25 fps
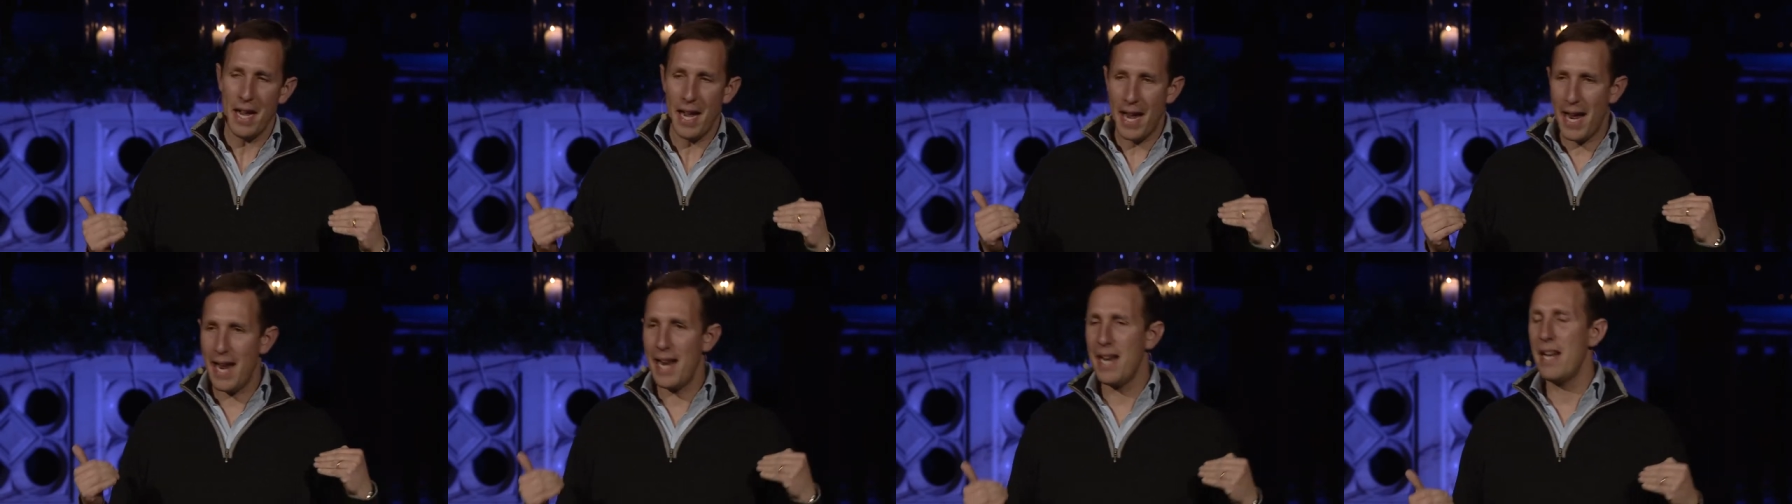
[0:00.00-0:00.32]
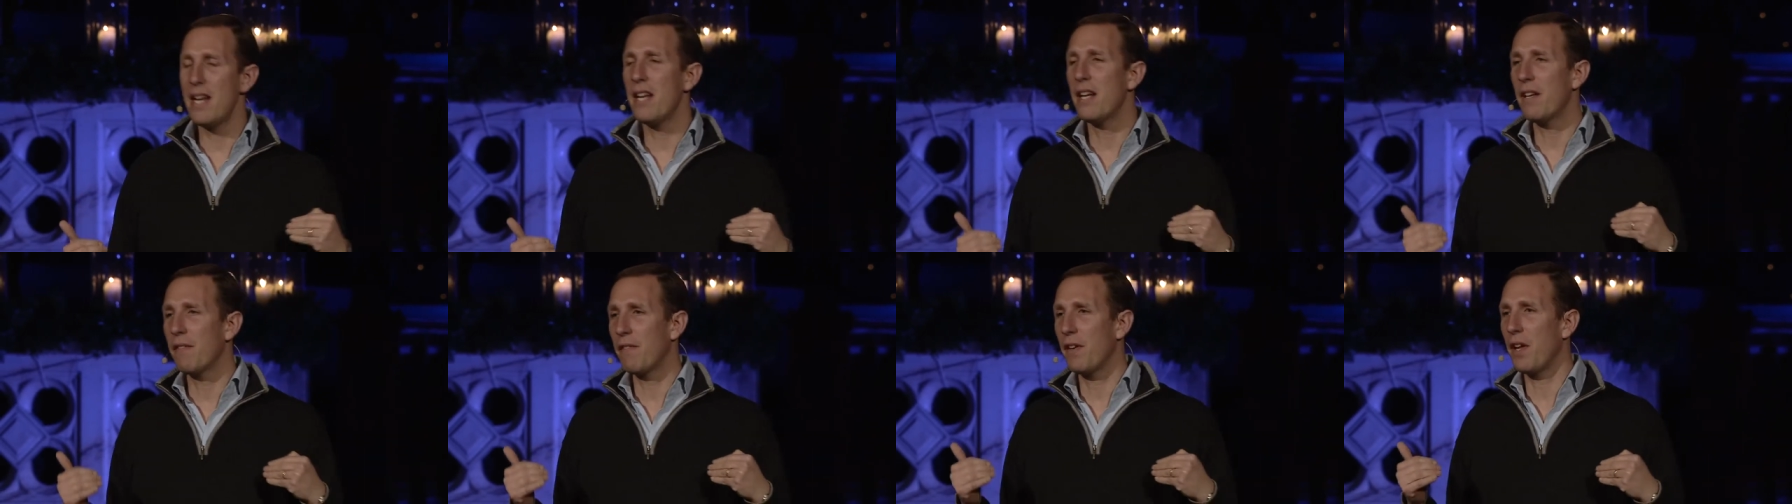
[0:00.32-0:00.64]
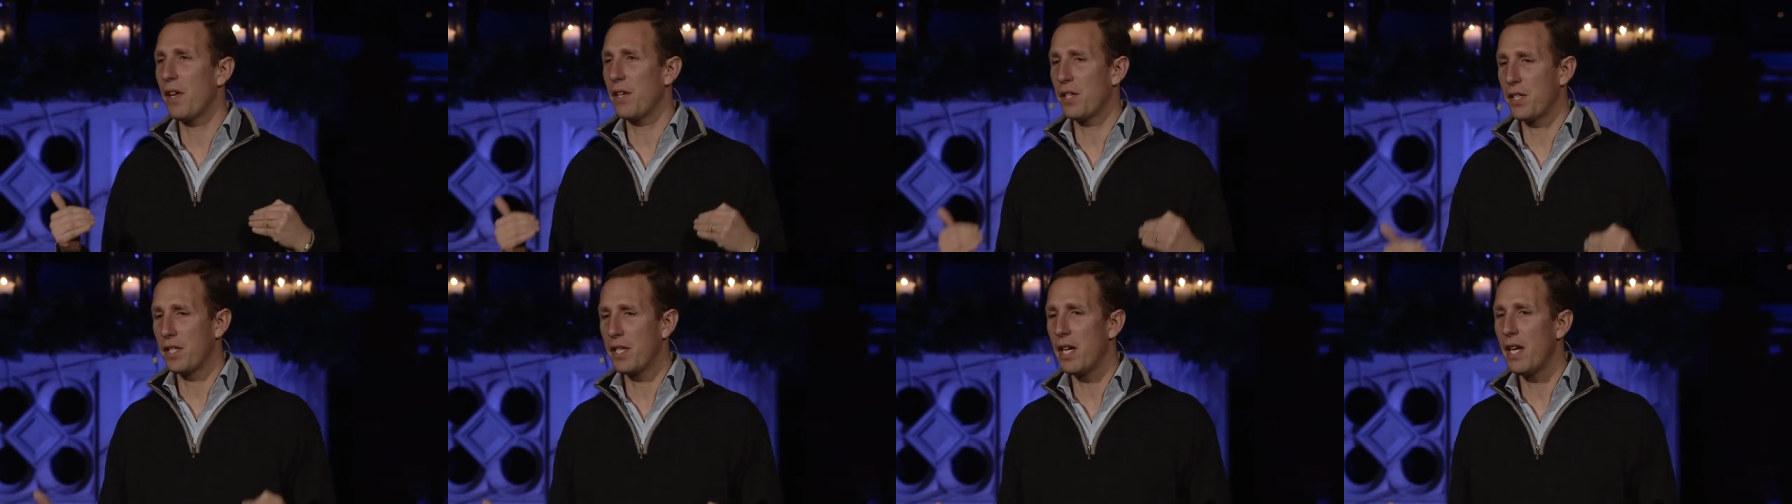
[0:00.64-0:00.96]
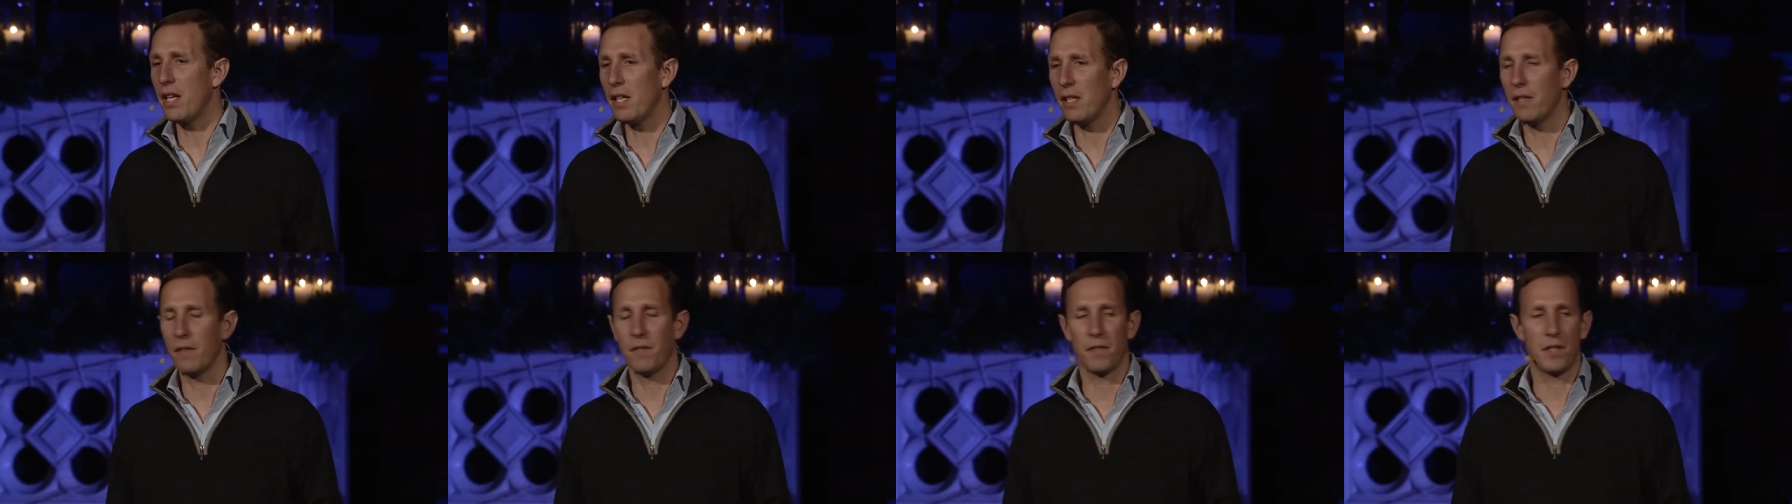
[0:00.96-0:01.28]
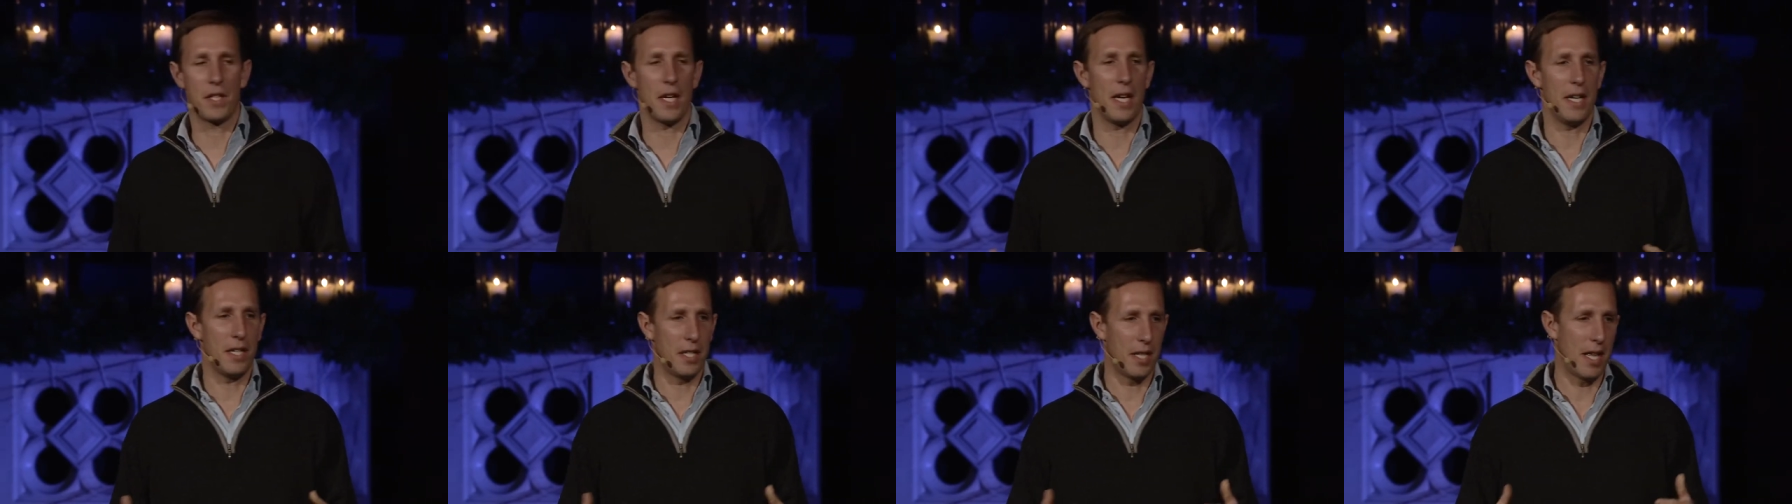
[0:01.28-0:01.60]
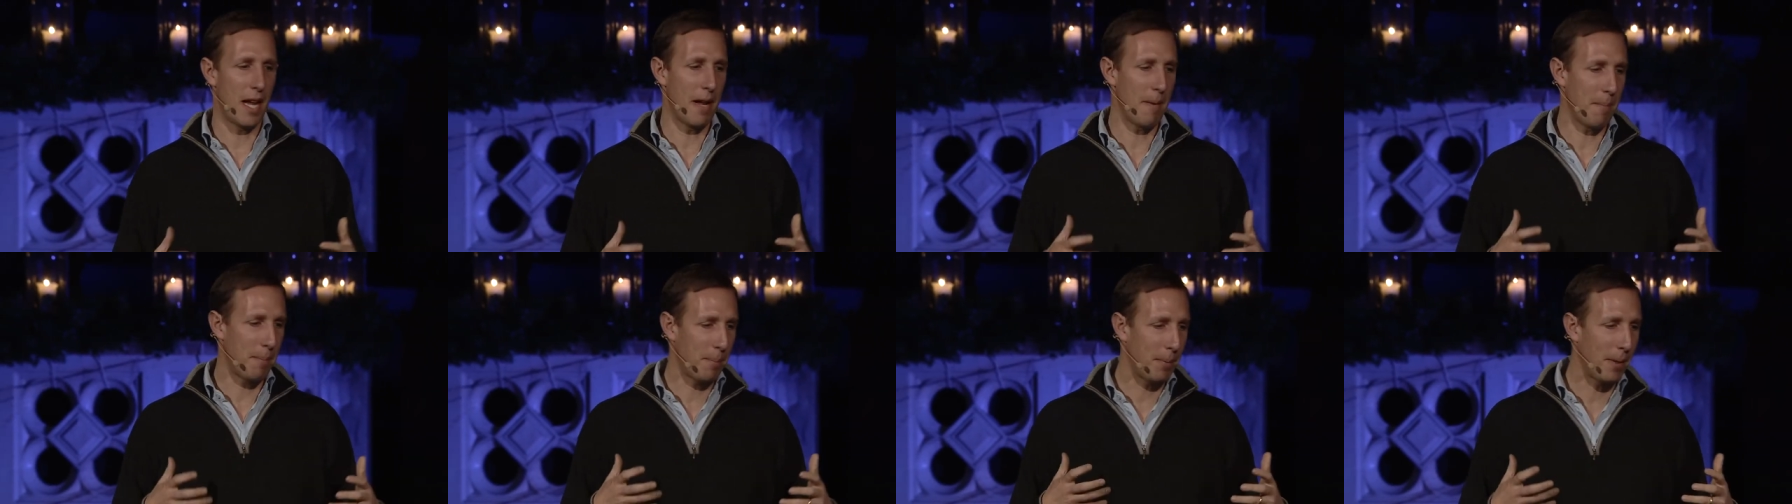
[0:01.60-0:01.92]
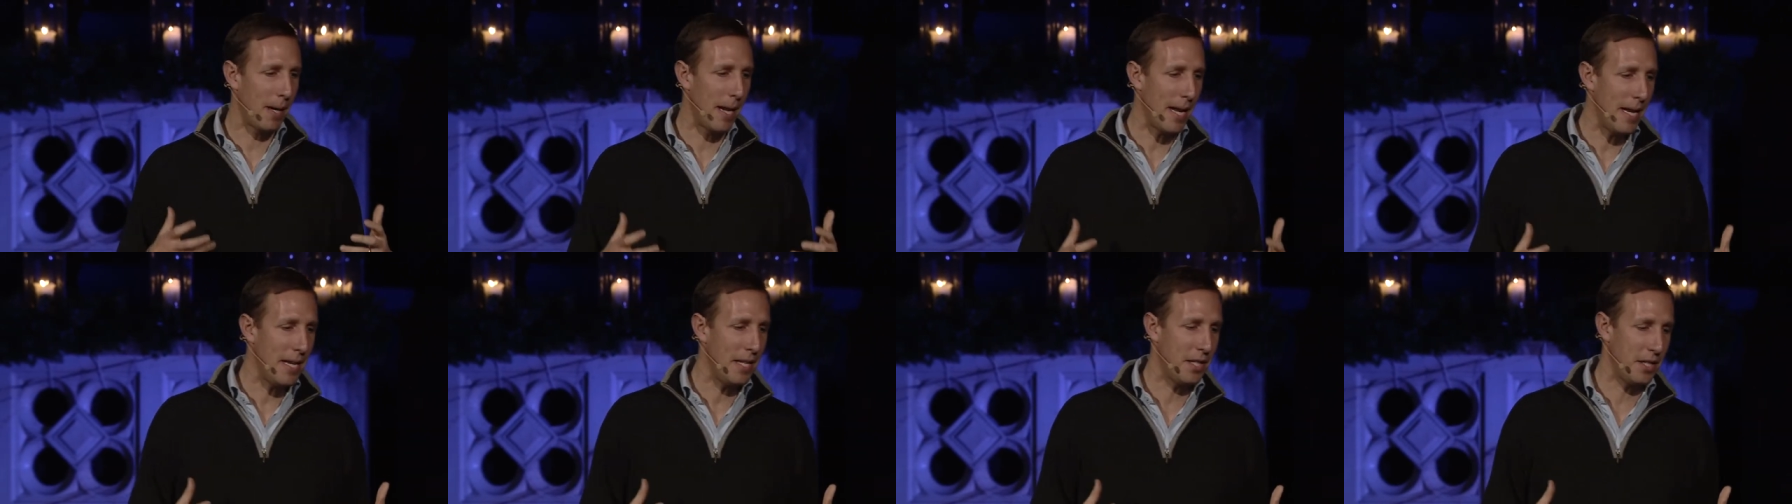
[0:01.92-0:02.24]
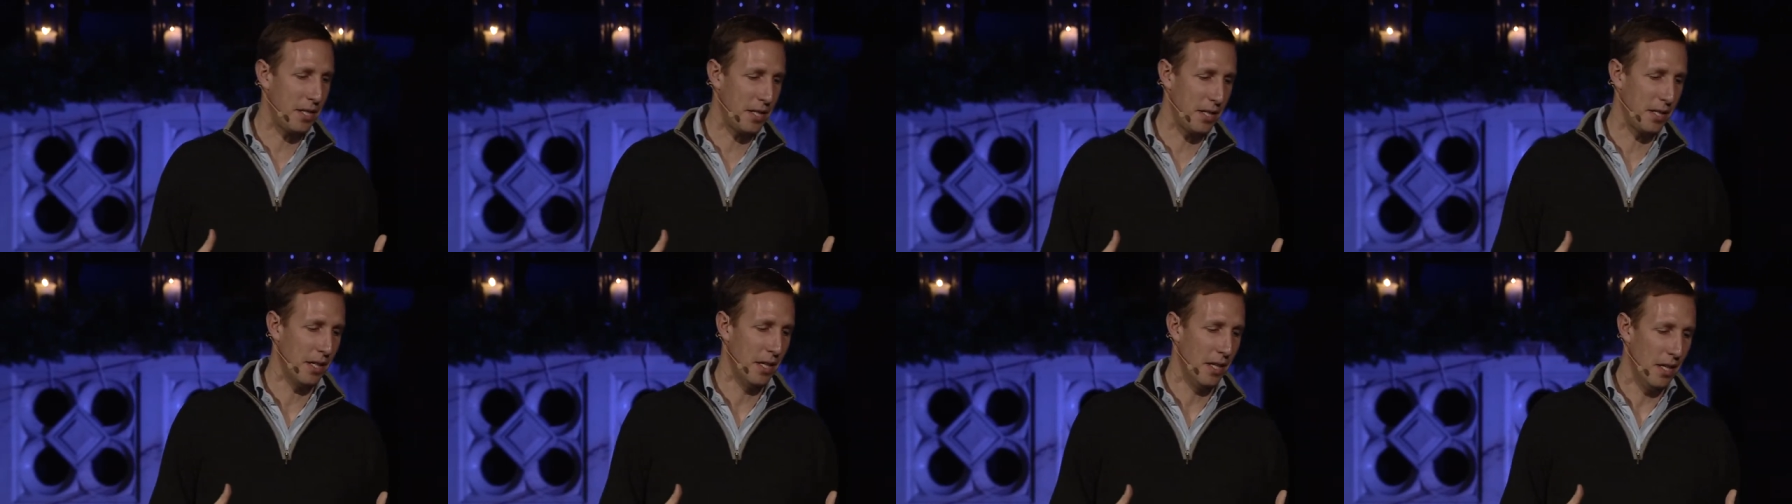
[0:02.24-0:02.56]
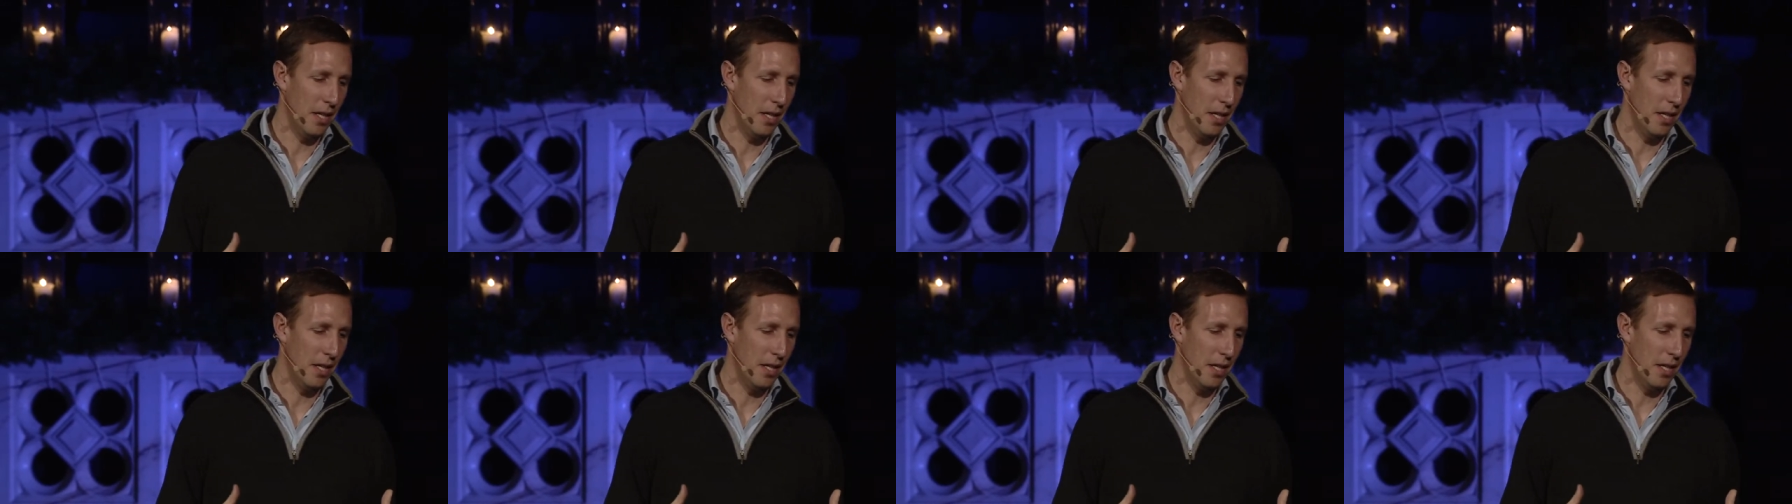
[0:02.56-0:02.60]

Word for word: end of ourselves, it's that place